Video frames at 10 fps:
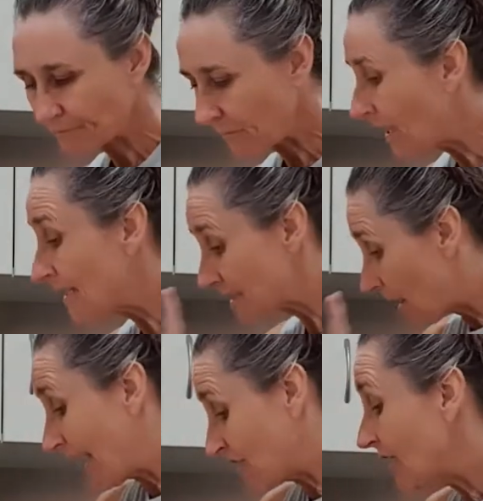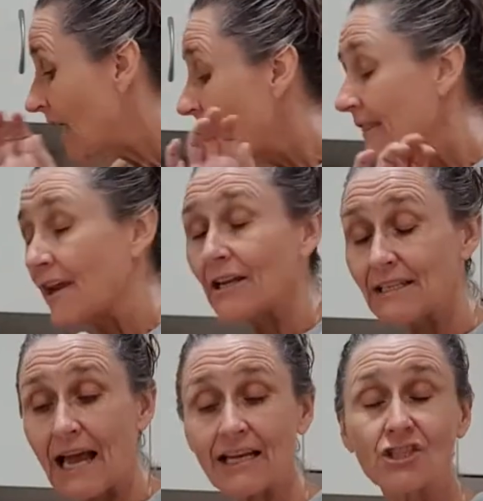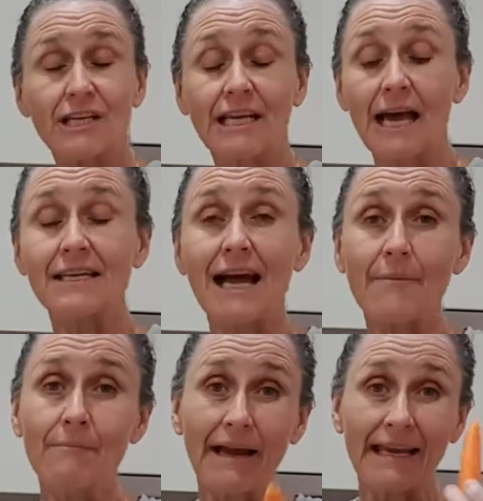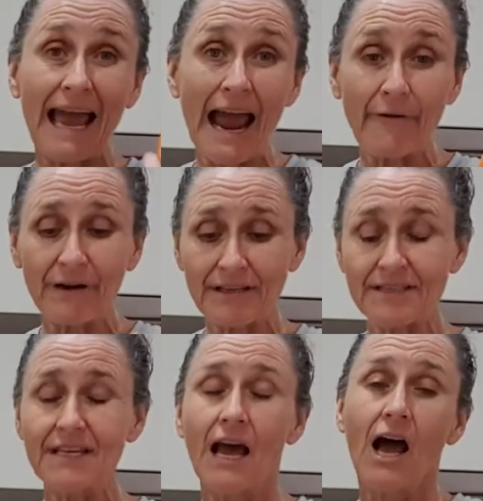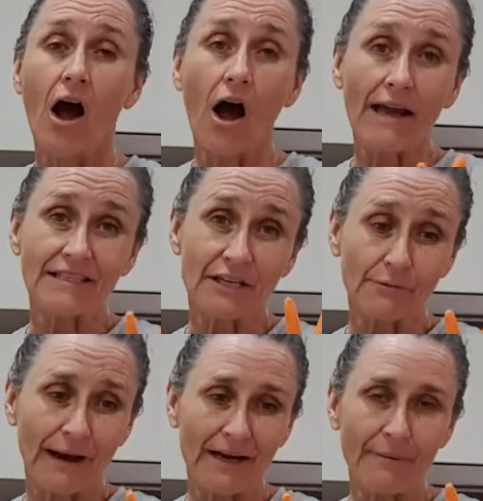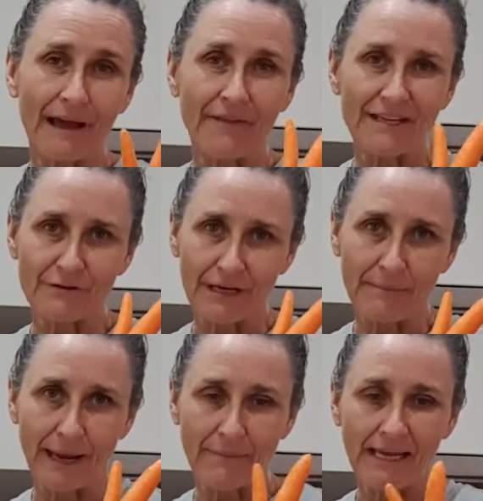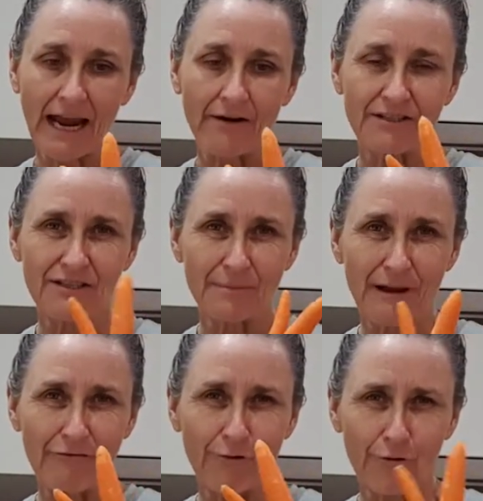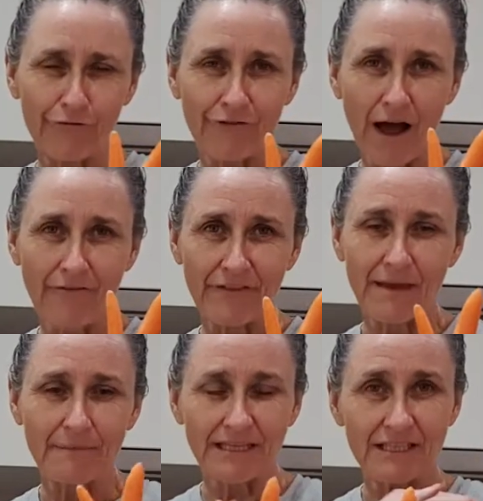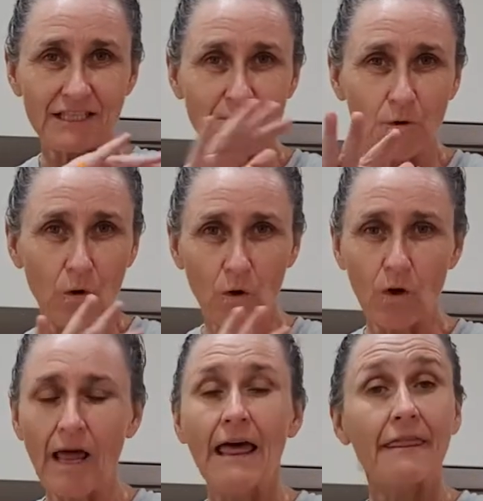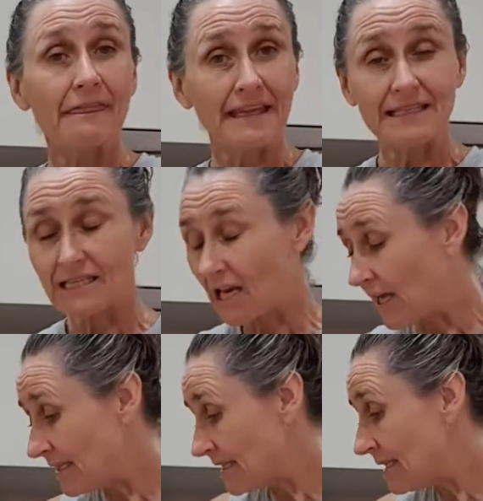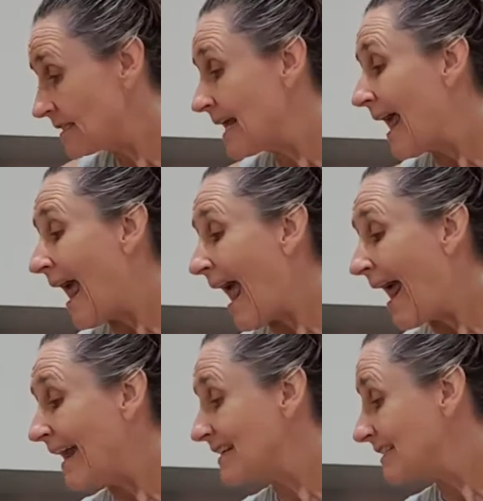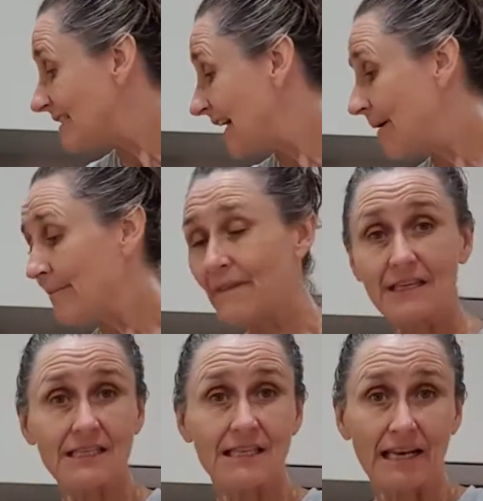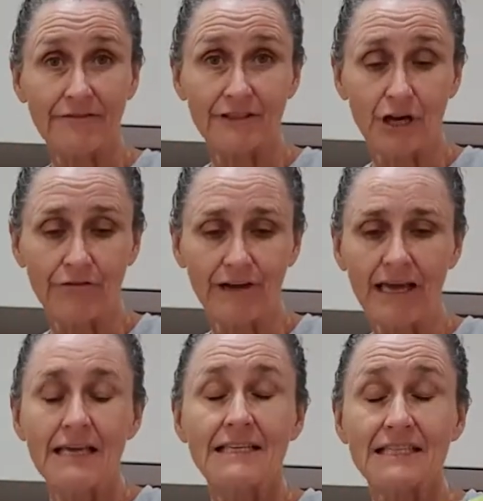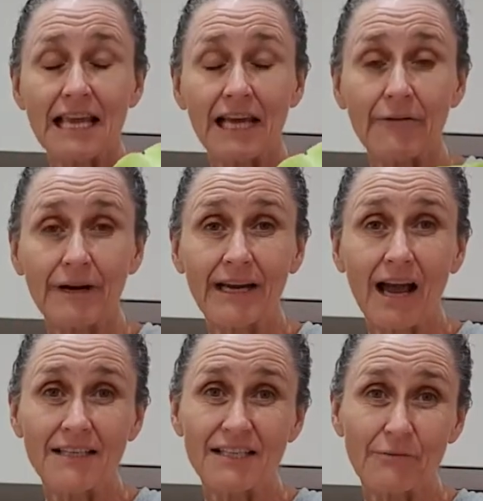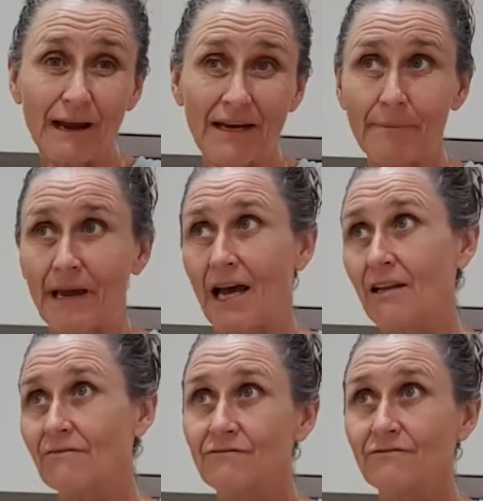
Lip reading: is I actually cut up my carrots. I did around about, these are only baby carrots, I did about 4 or 5 of them into small thin slices, and this is the leftover celery. I did around about